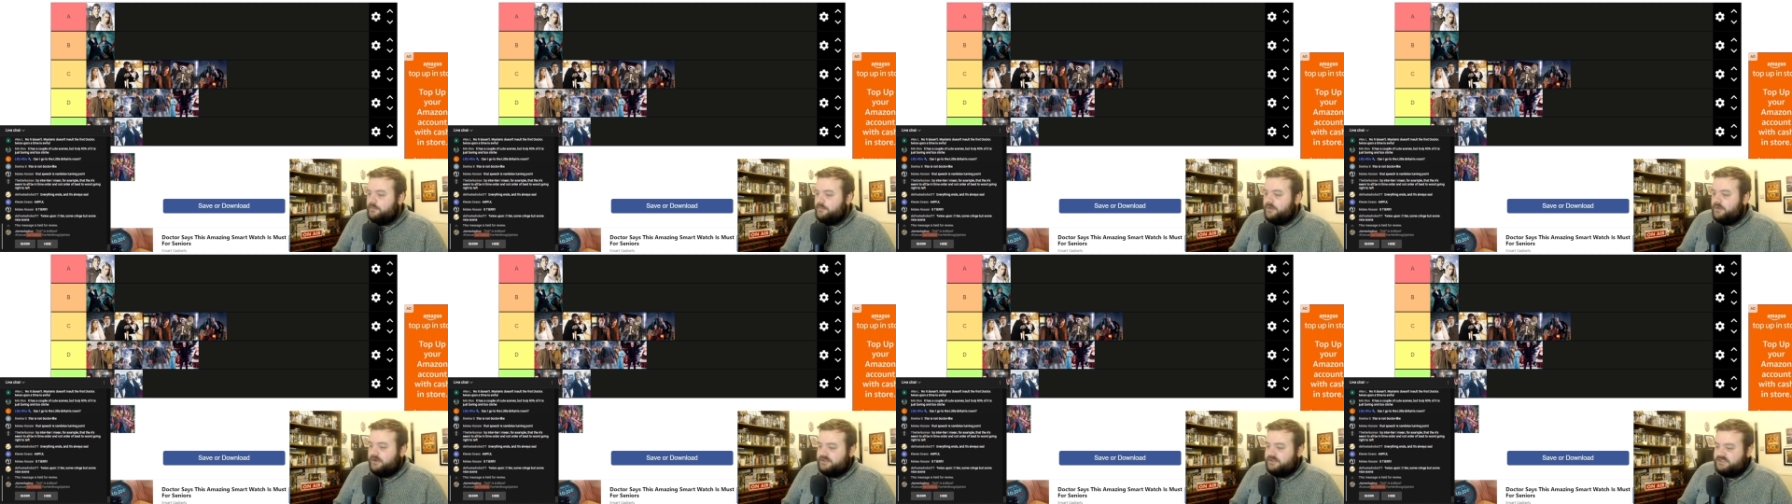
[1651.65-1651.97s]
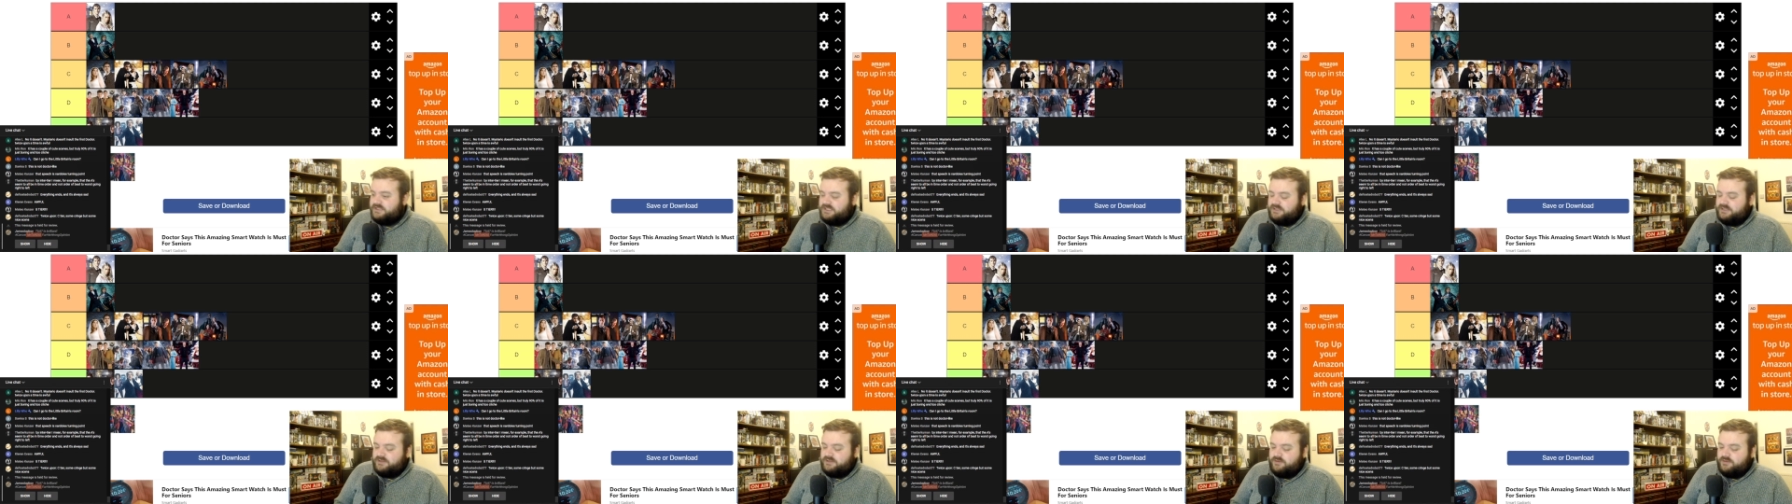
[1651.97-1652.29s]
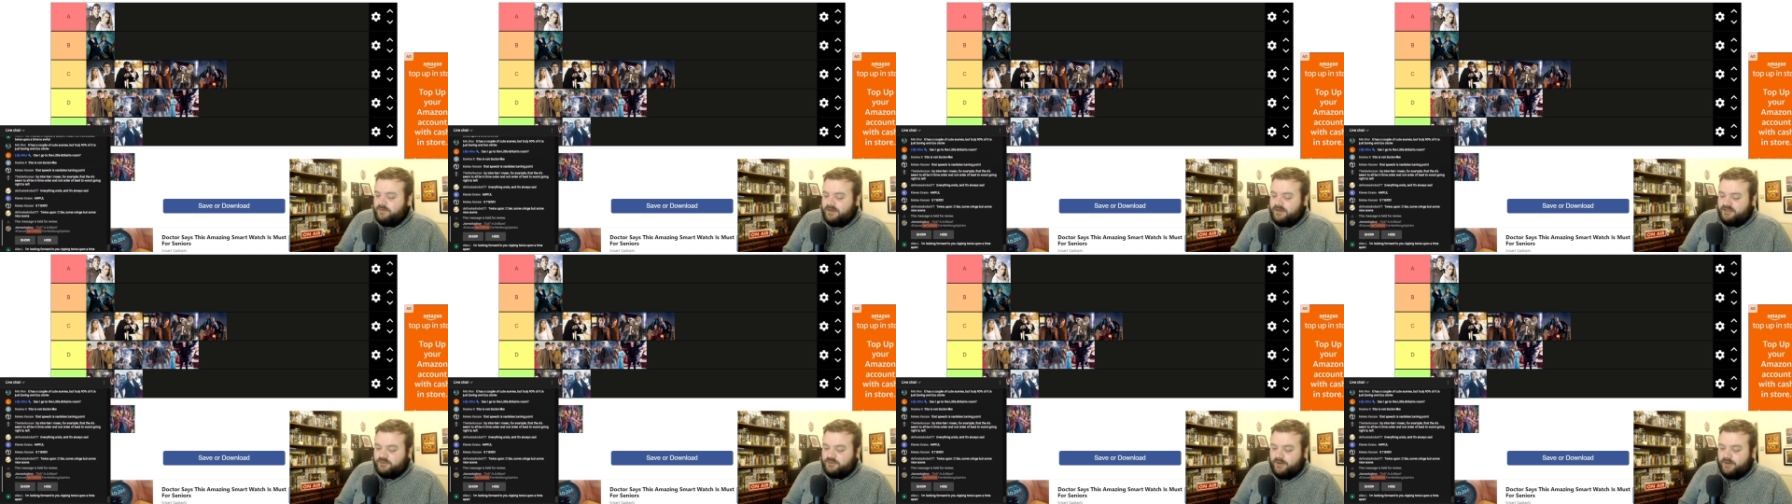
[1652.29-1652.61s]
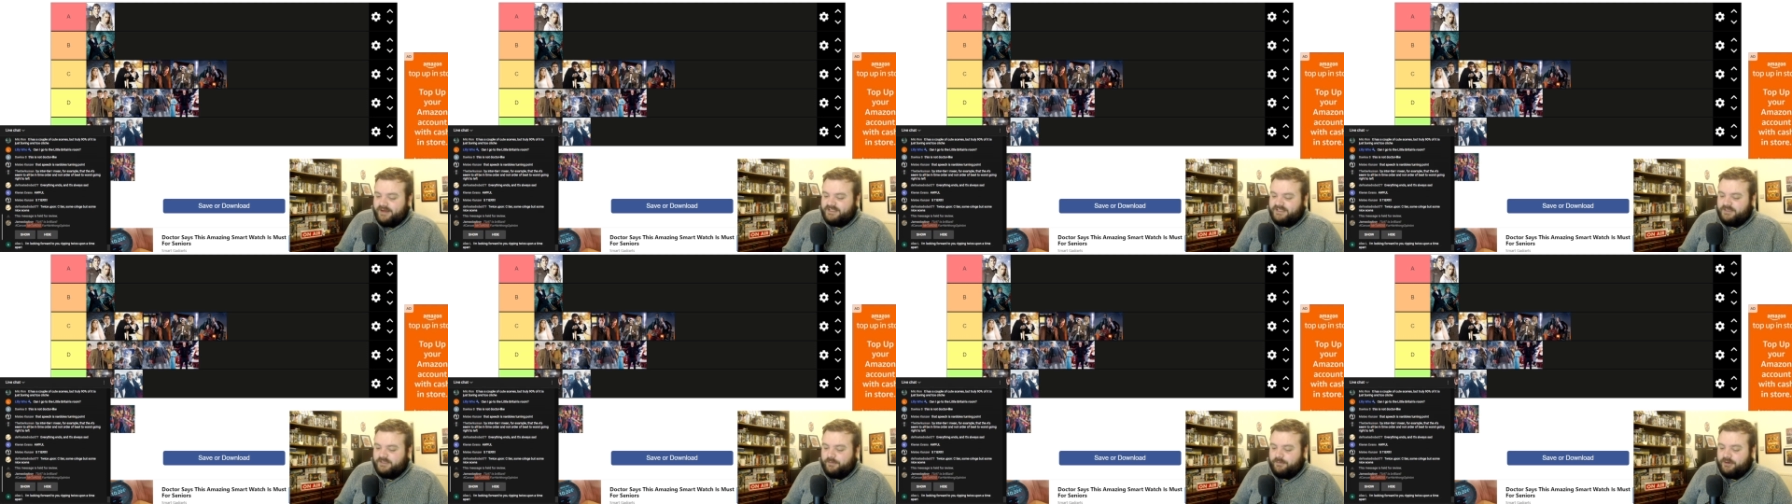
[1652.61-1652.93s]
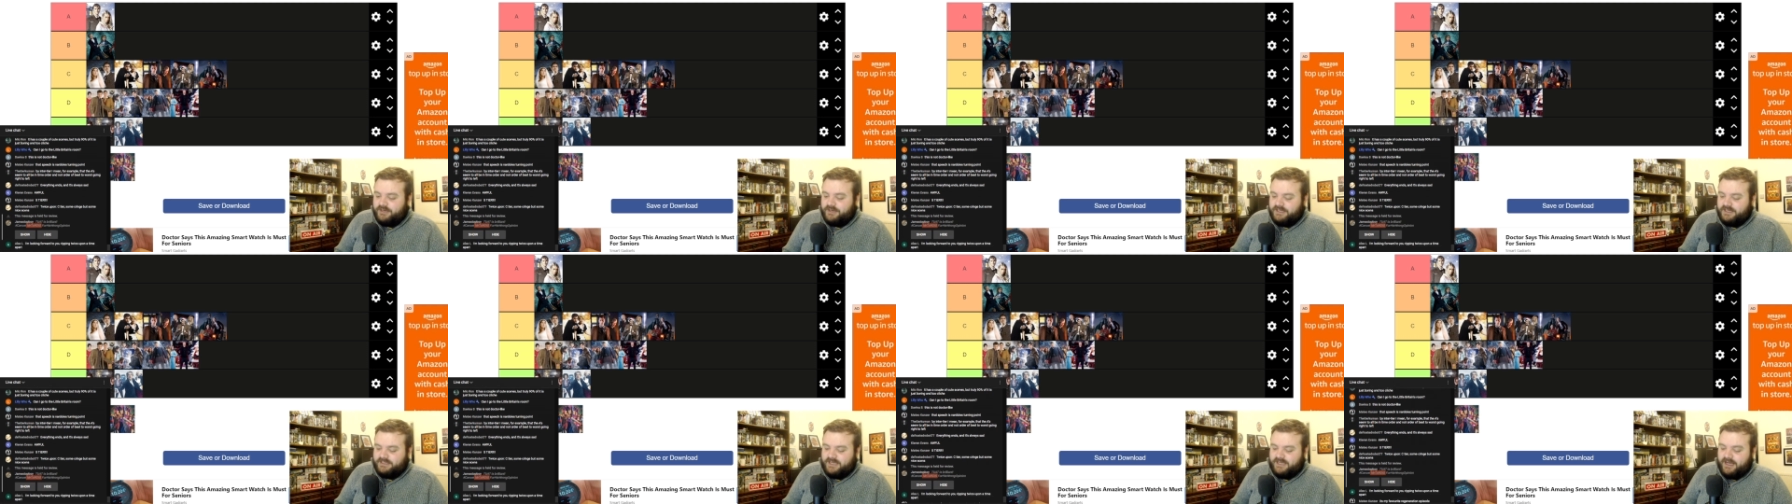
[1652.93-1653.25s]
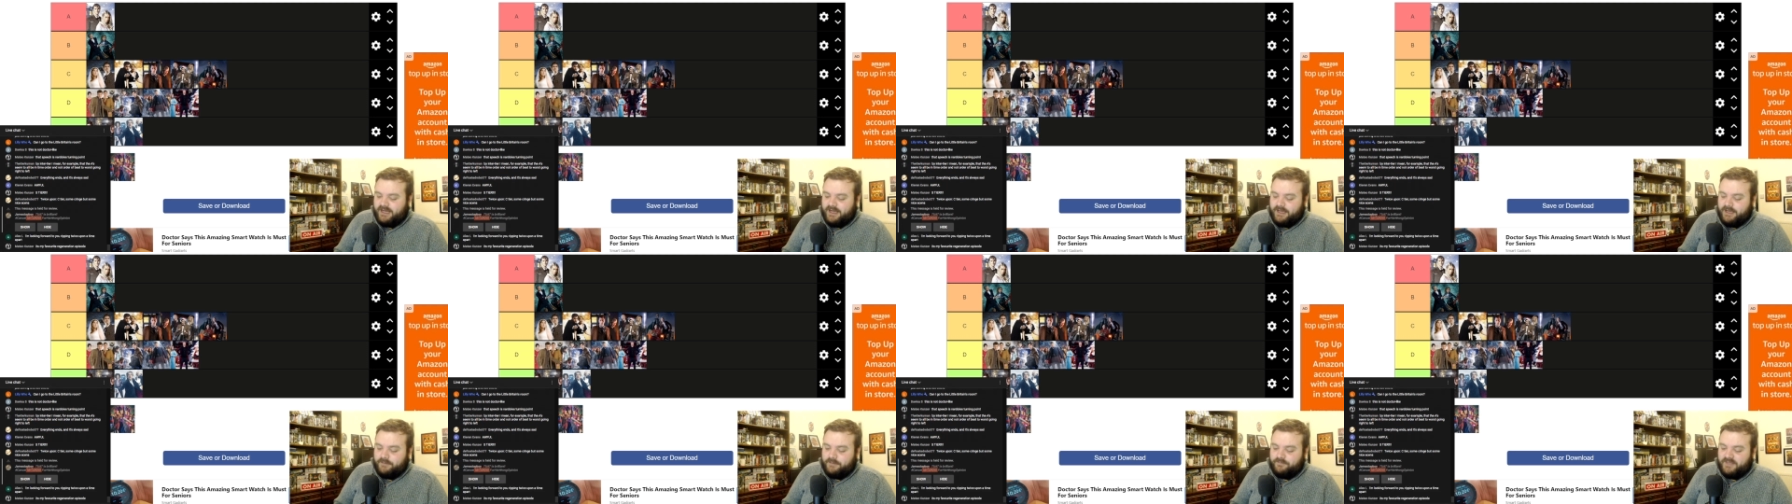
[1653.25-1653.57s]
but Tw- Twice Upon a
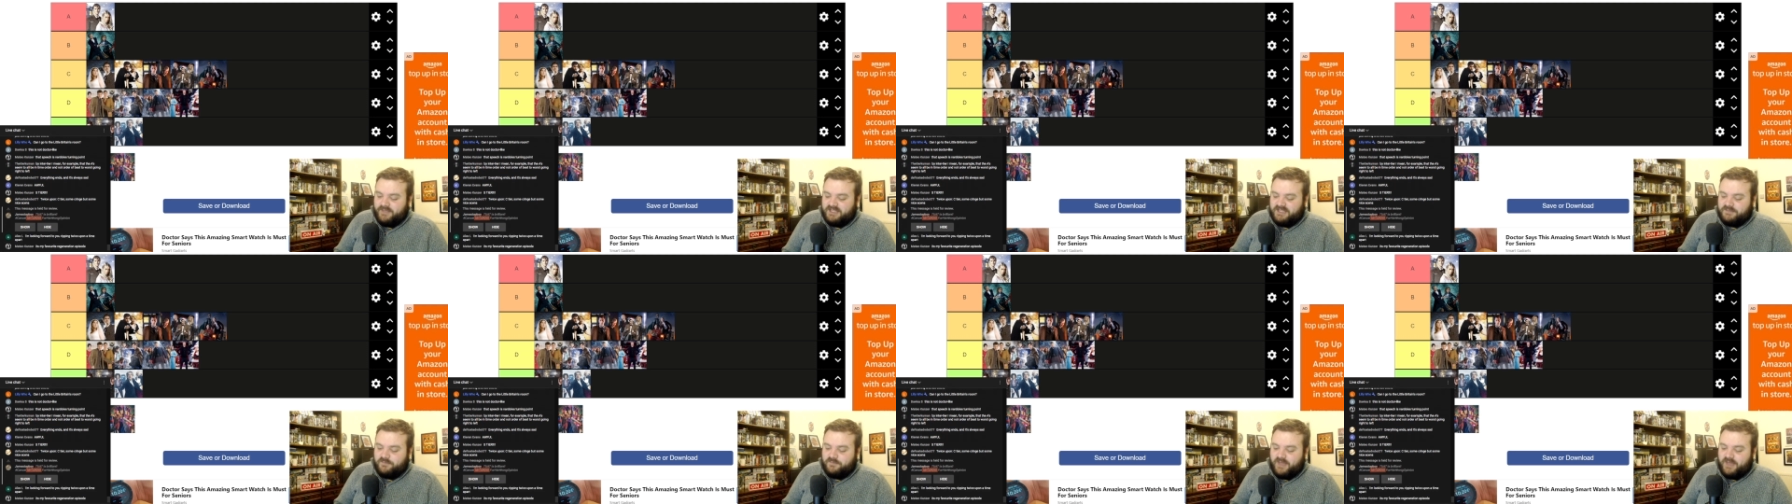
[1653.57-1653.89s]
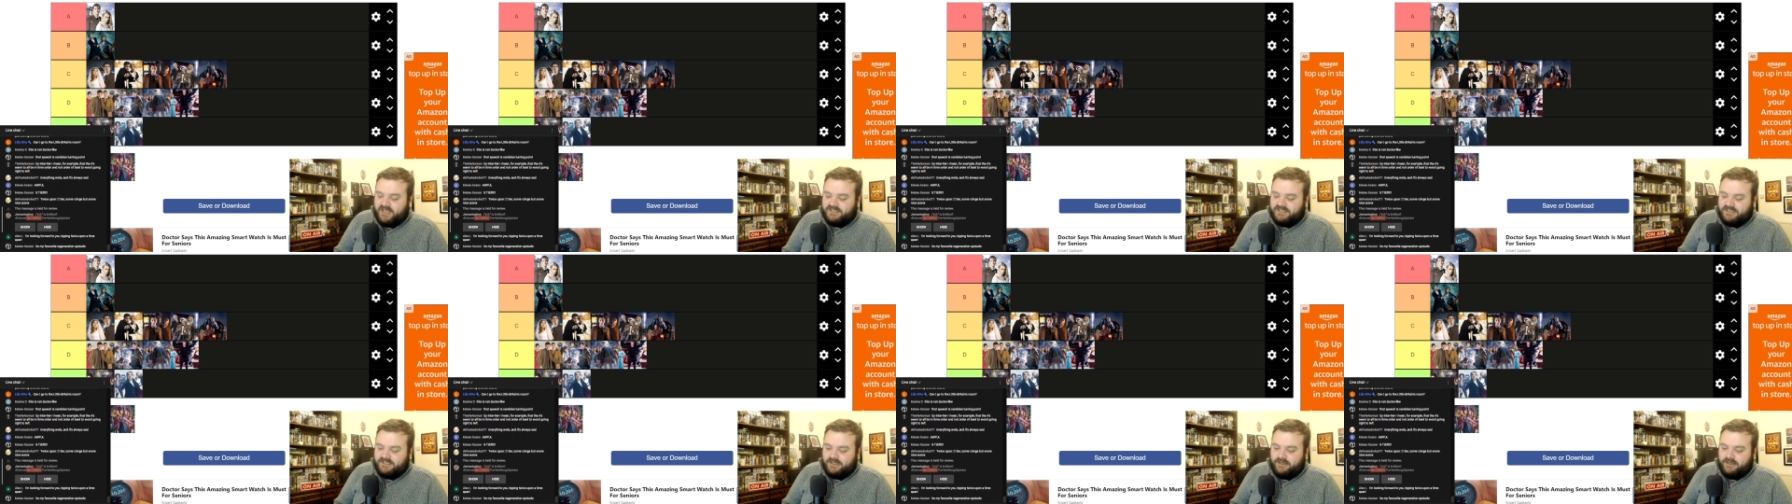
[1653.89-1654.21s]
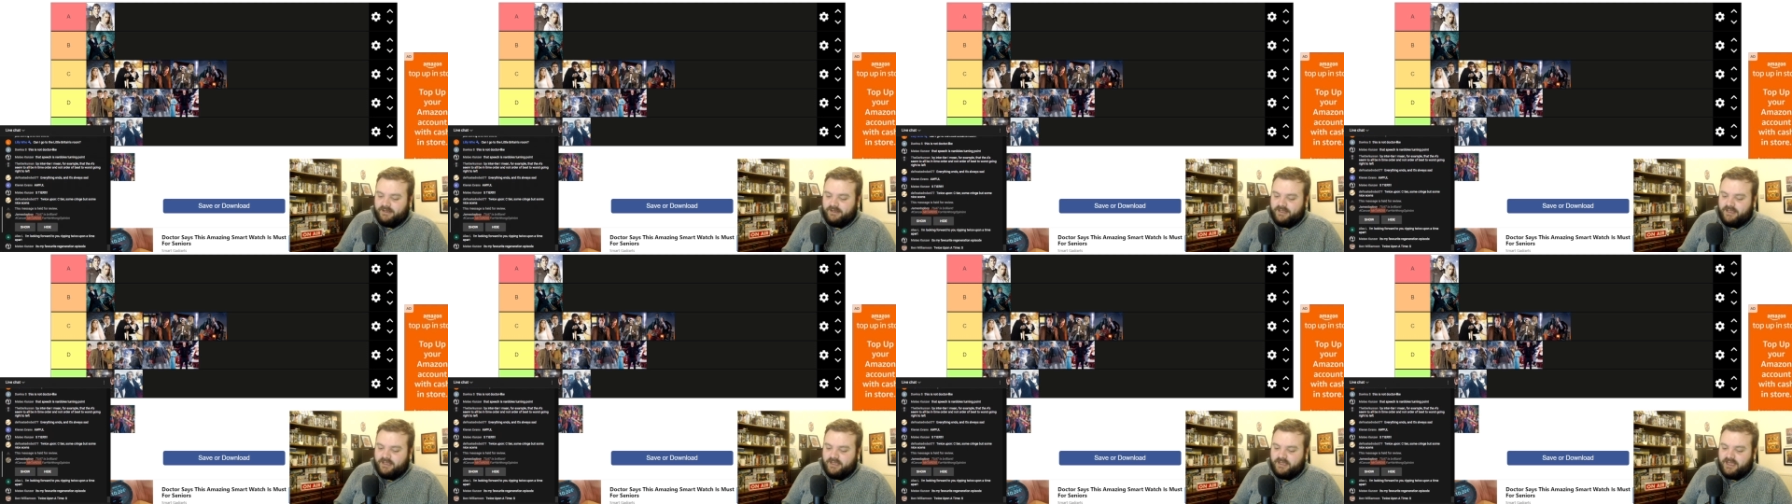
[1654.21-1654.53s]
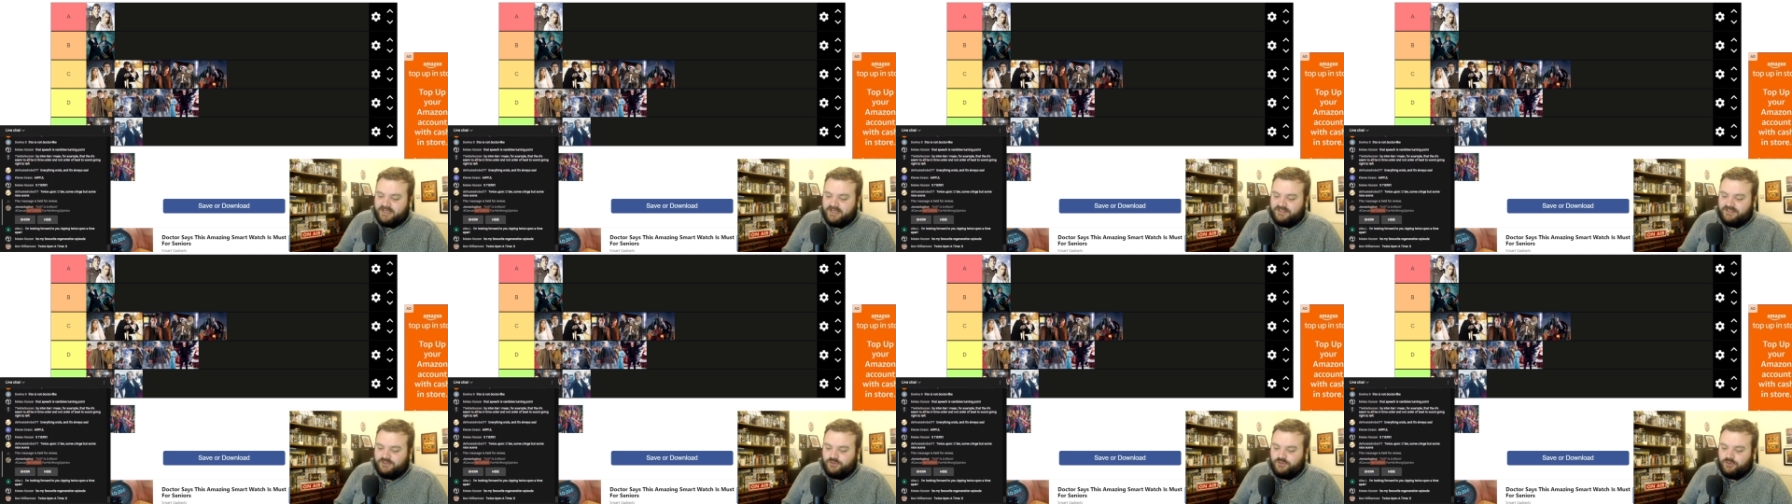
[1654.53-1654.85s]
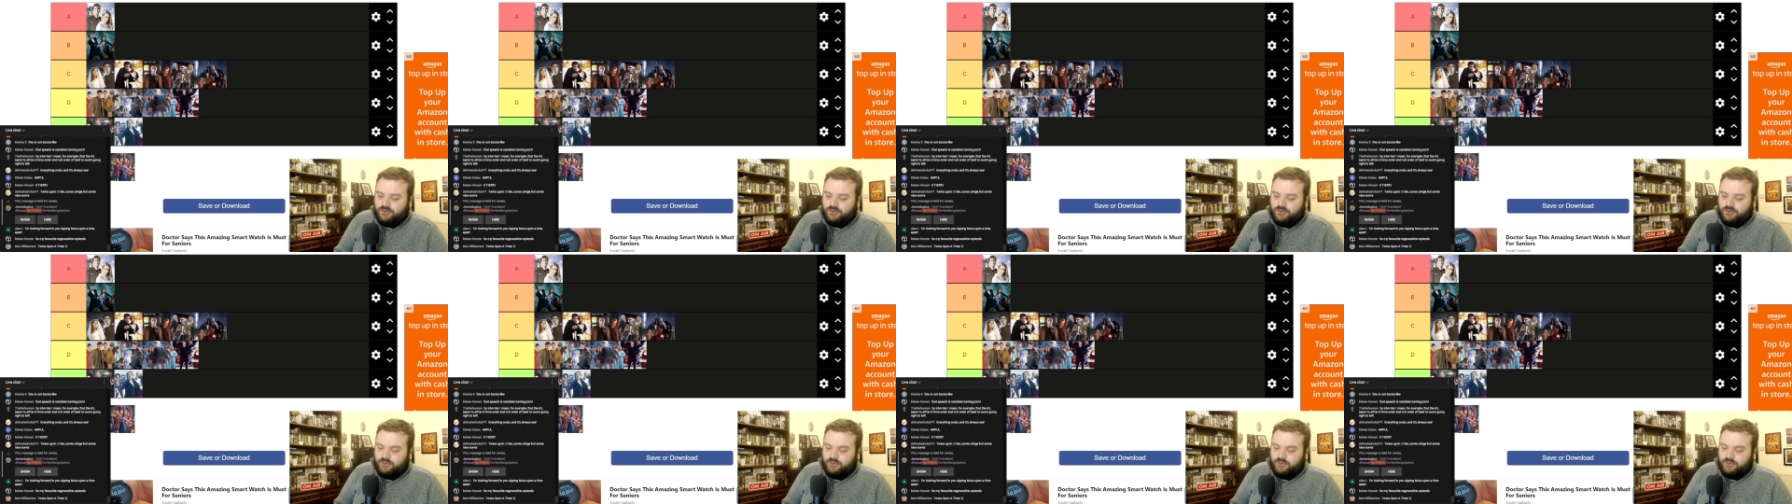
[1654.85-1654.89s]
Time is basically a